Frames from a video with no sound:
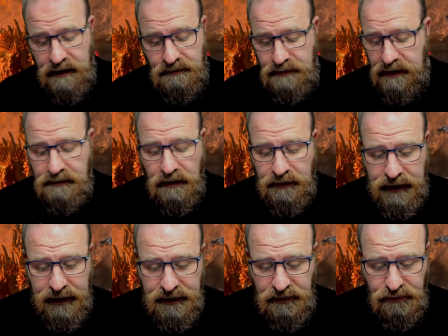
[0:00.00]

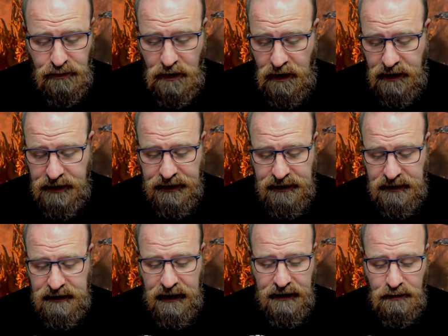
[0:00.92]
rerolling hits of 1 is
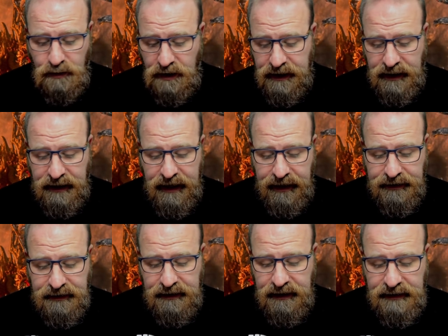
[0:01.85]
the standard one.
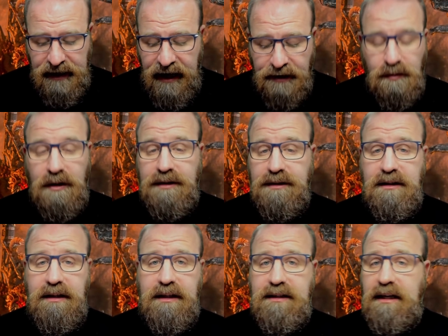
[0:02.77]
Enhanced is add 1
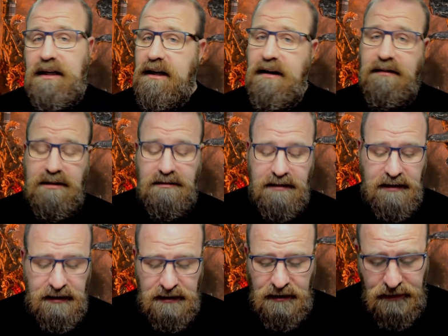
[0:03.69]
to the attack
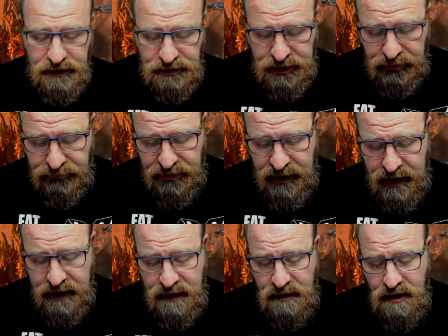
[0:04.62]
characteristics. No real shift
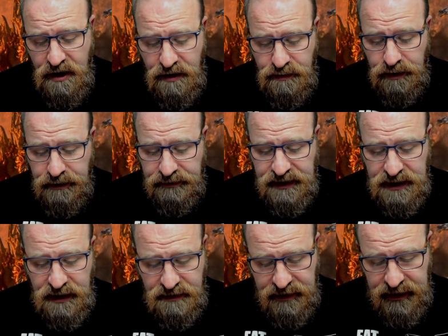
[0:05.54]
there. Rune of
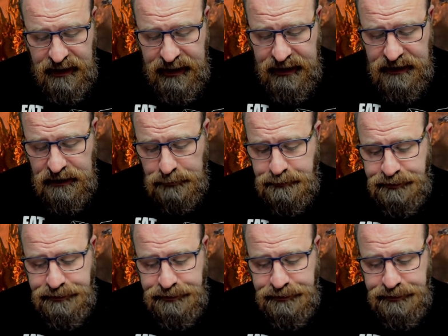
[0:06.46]
Searing Heat,